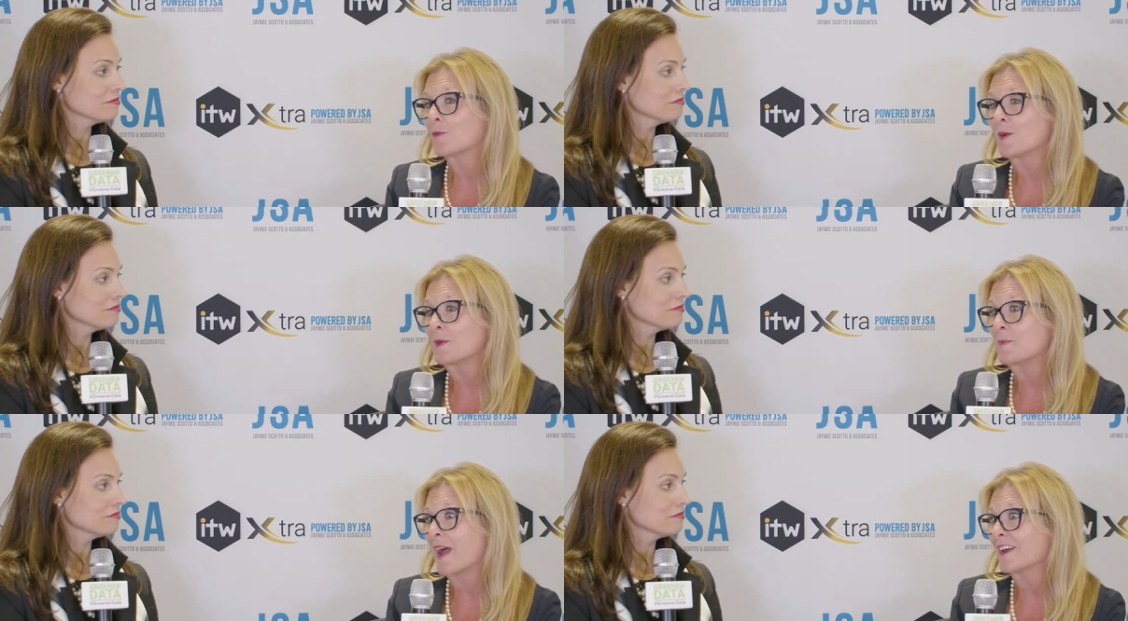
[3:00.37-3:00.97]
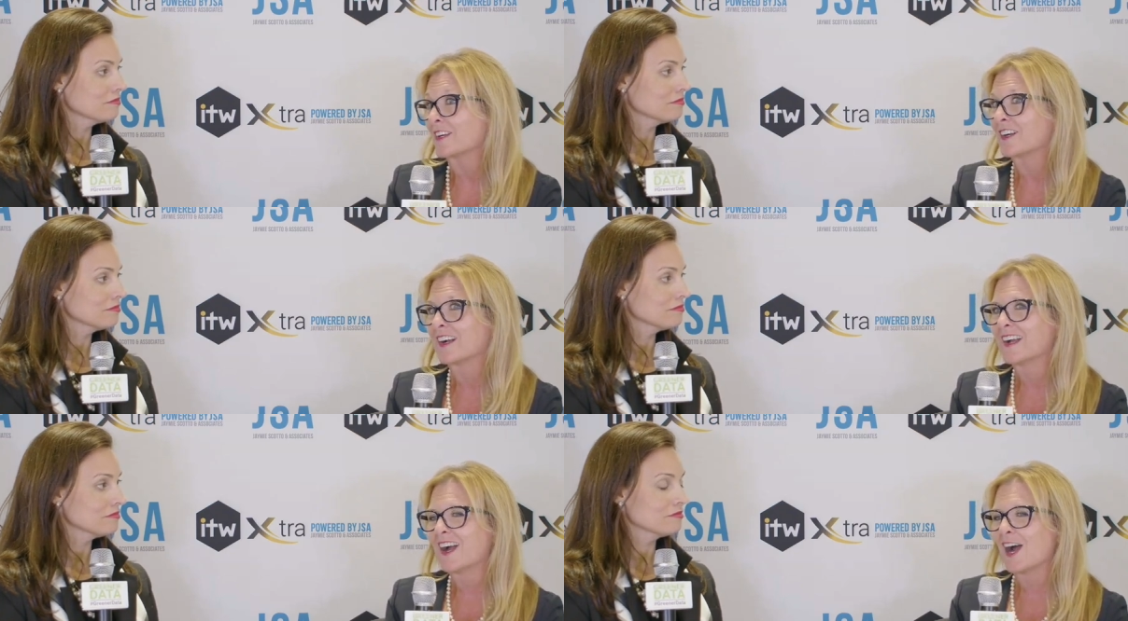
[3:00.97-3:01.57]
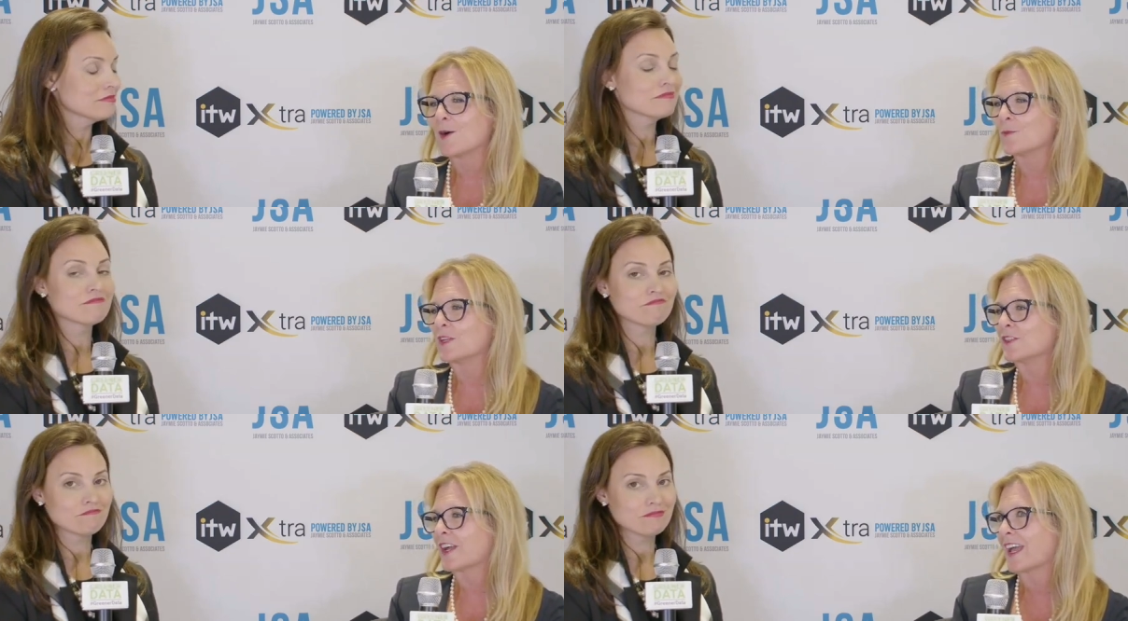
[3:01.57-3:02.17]
Speaker 1: women matter. Um, we
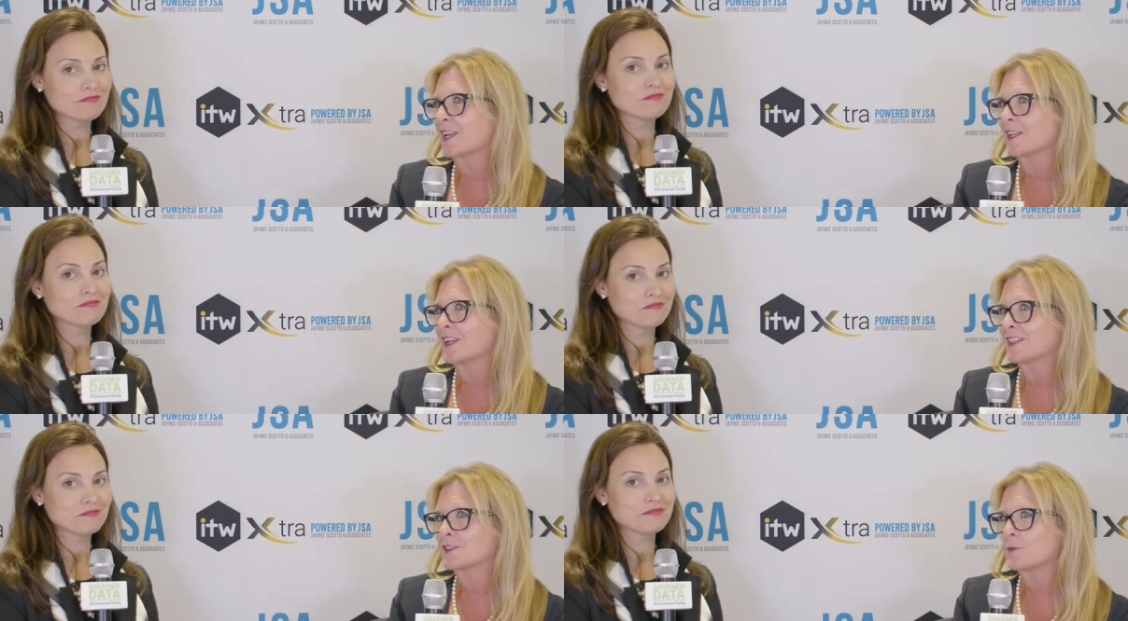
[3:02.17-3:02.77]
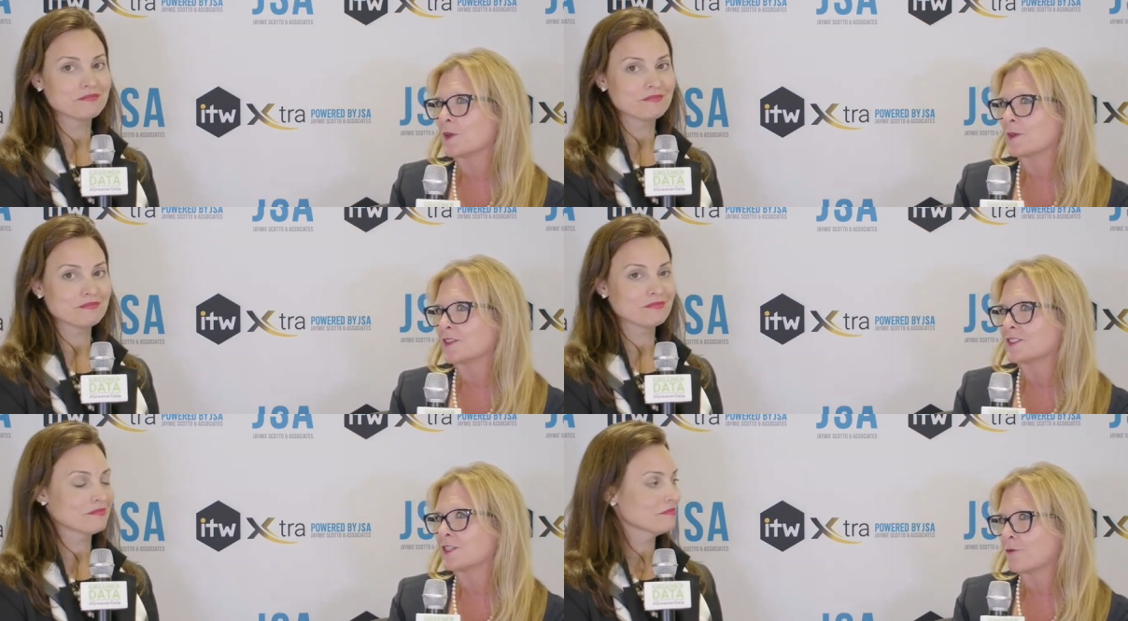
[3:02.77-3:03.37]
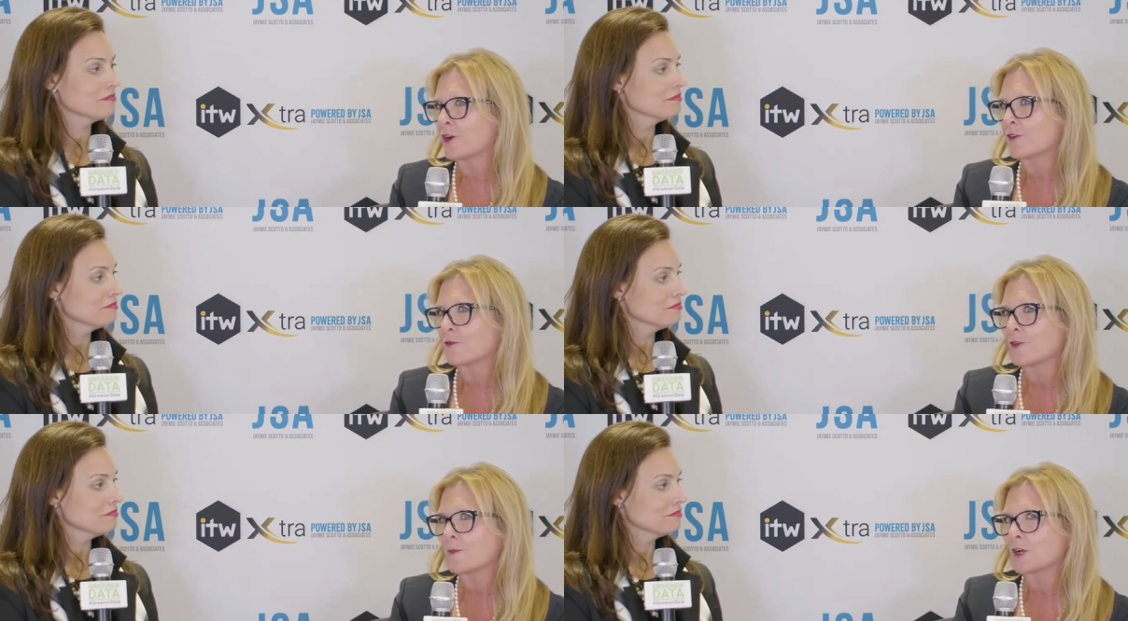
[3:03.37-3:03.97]
look at it a little bit different
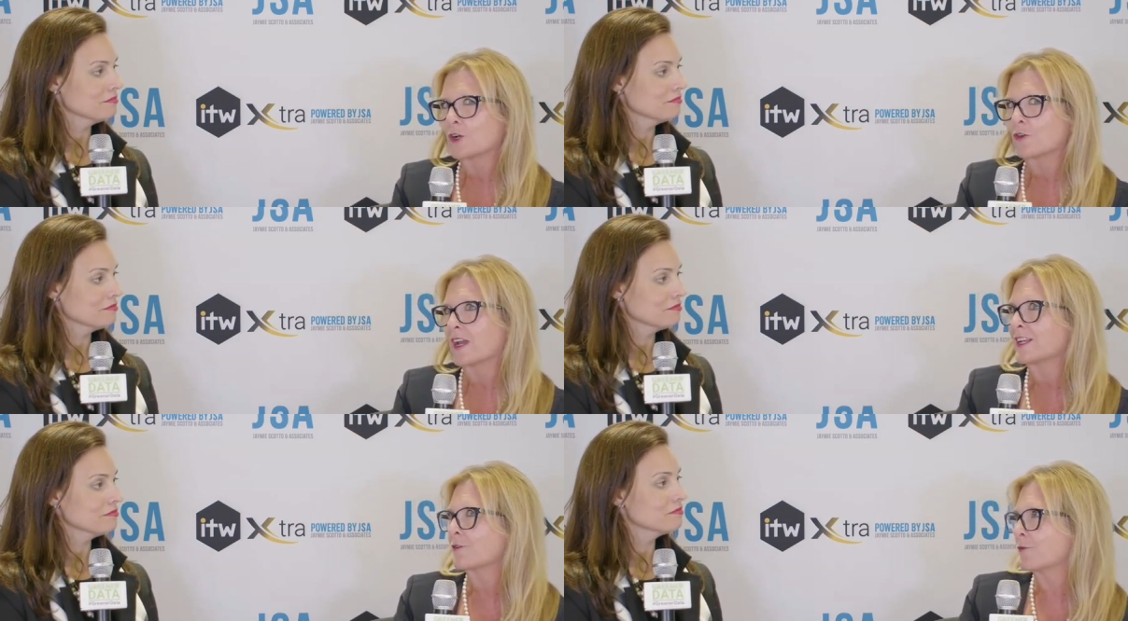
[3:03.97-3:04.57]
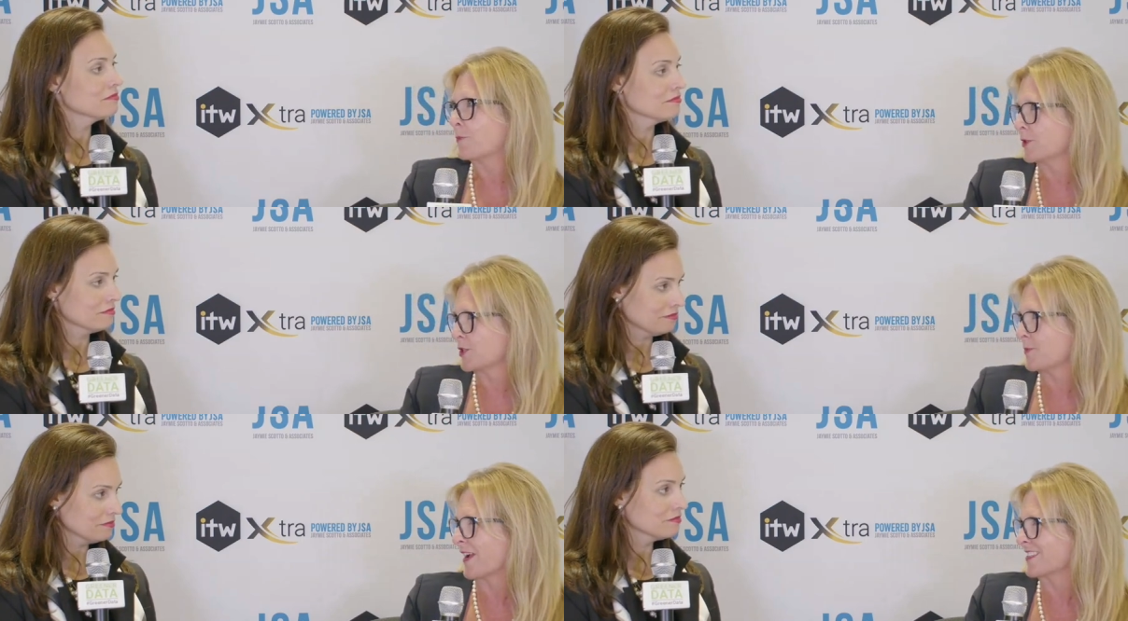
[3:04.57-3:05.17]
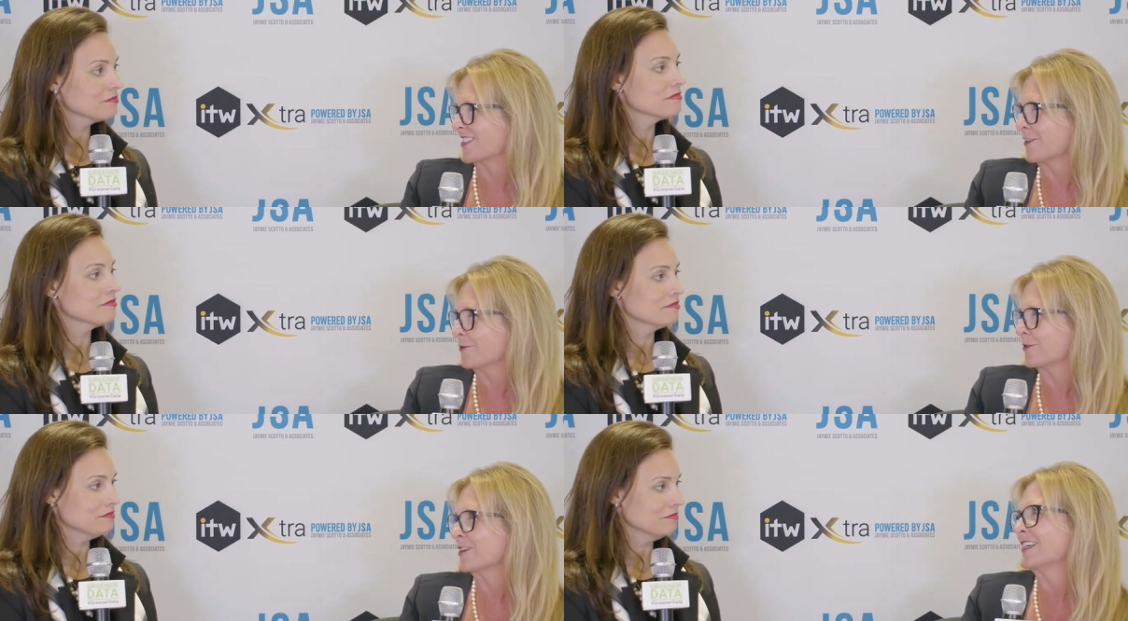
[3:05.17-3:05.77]
from a creative perspective,
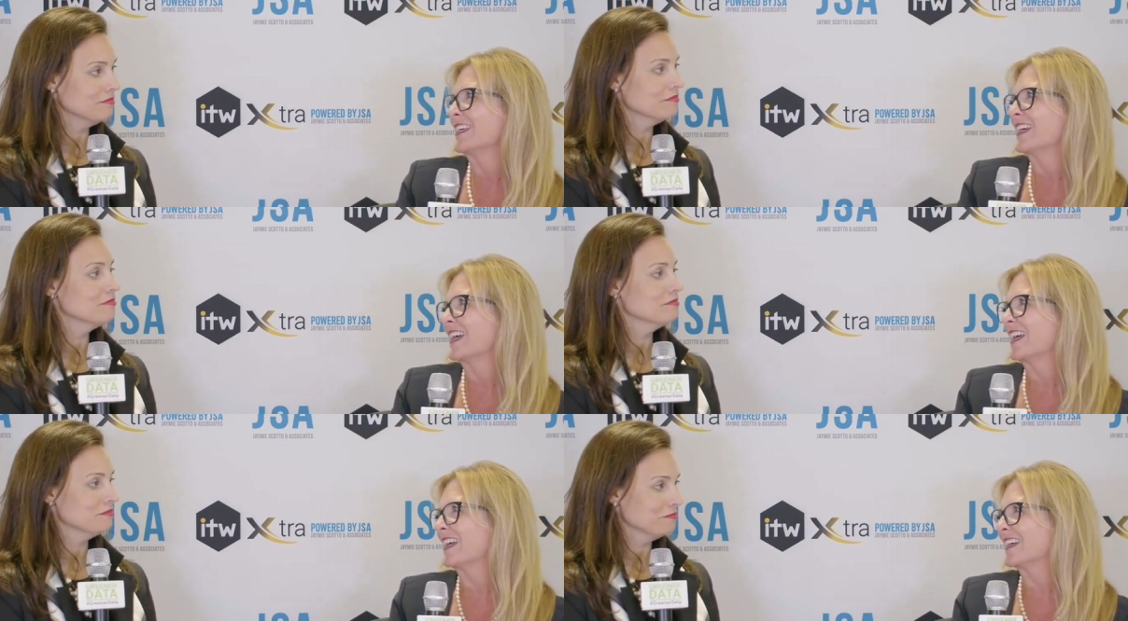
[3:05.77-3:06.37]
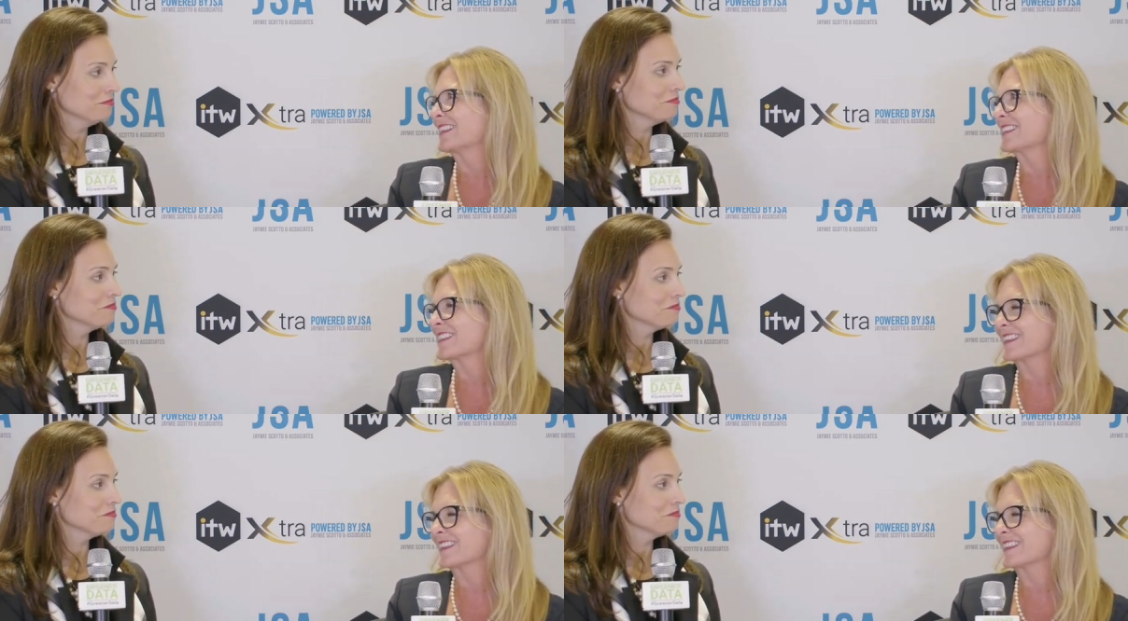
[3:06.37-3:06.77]
mm-hmm. and